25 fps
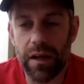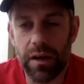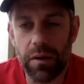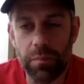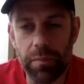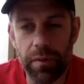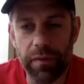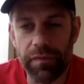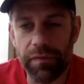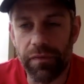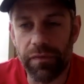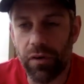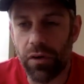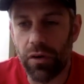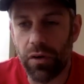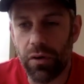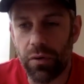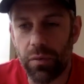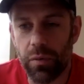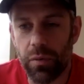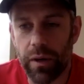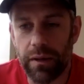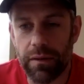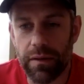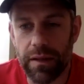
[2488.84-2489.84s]
Before
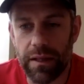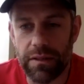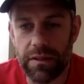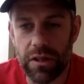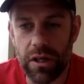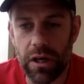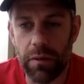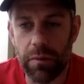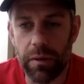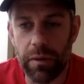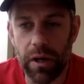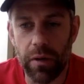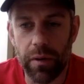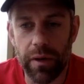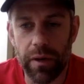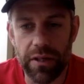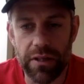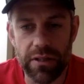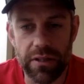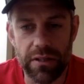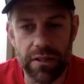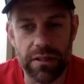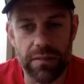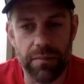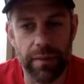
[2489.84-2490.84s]
we, there's a couple of
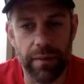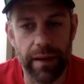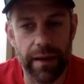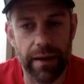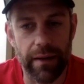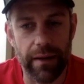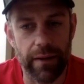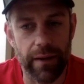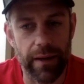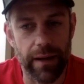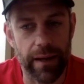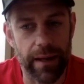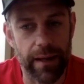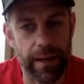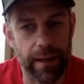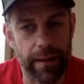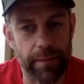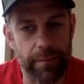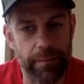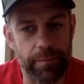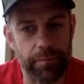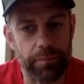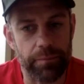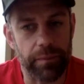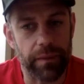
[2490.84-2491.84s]
questions about
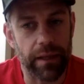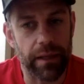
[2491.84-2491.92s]
um,